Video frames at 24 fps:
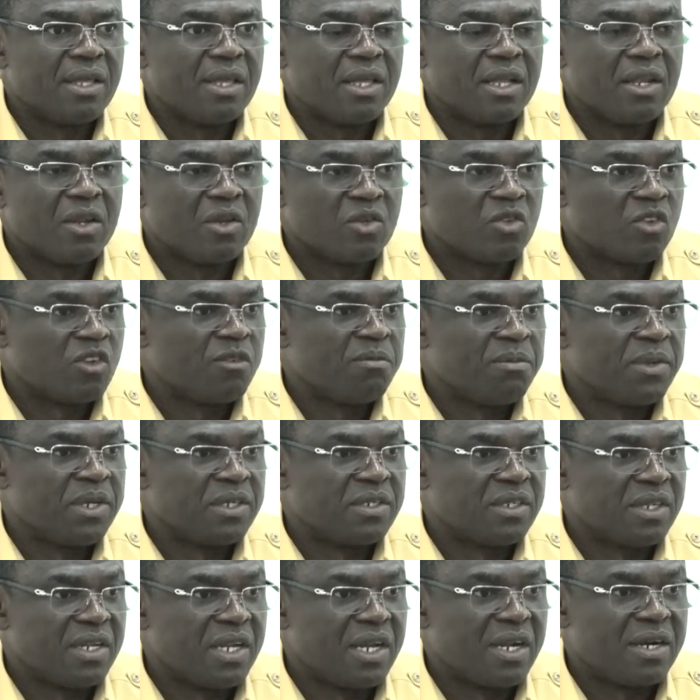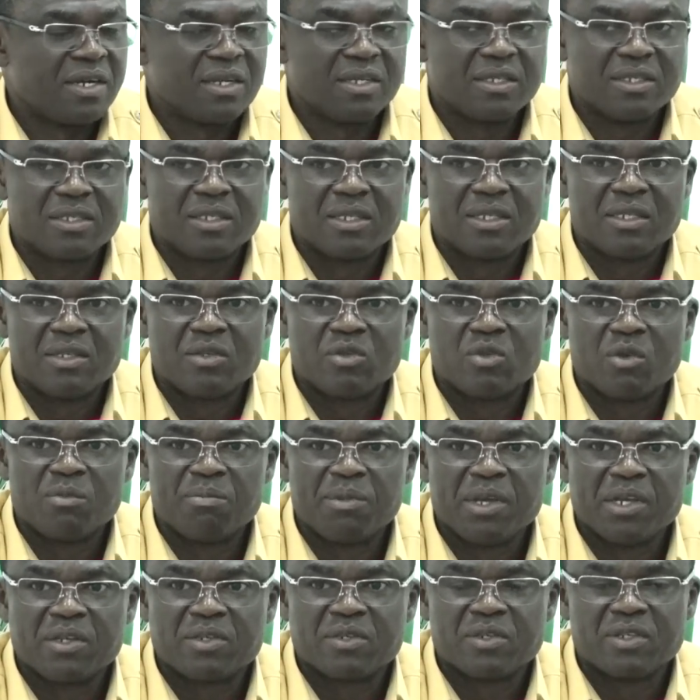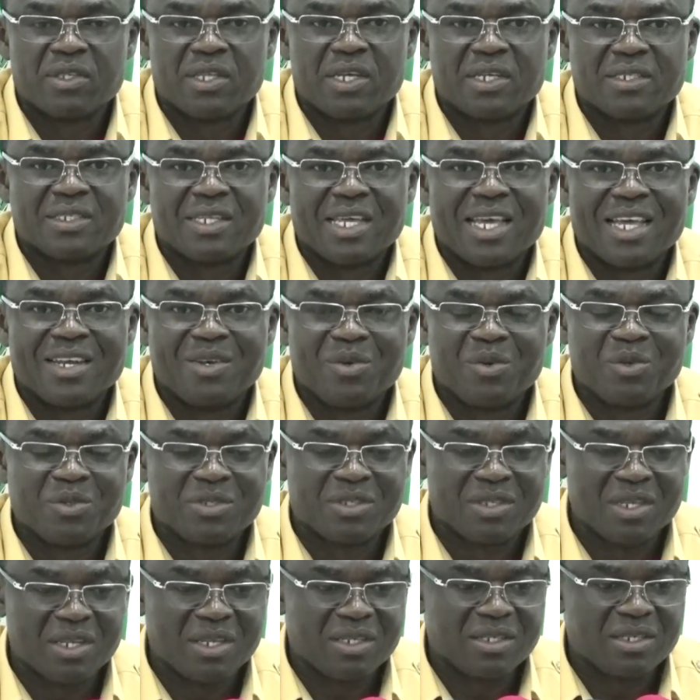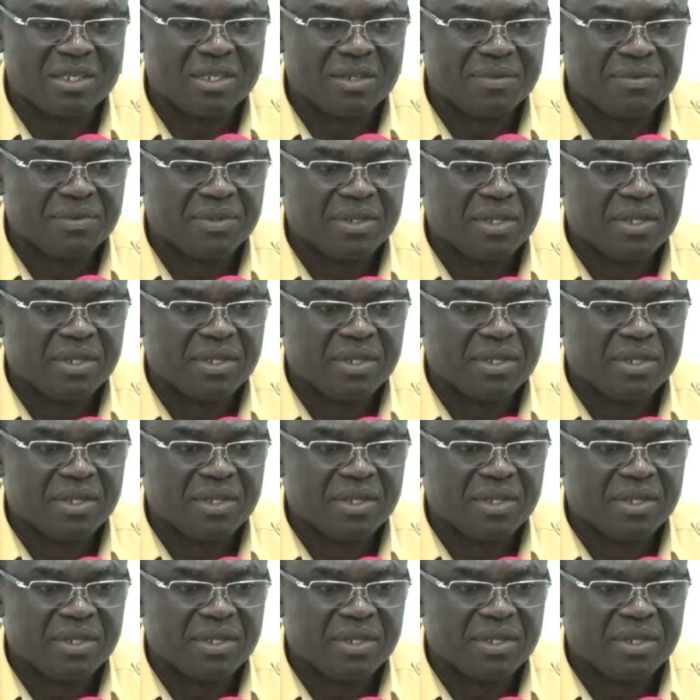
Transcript: a lot of machineries to make sure that Edo State,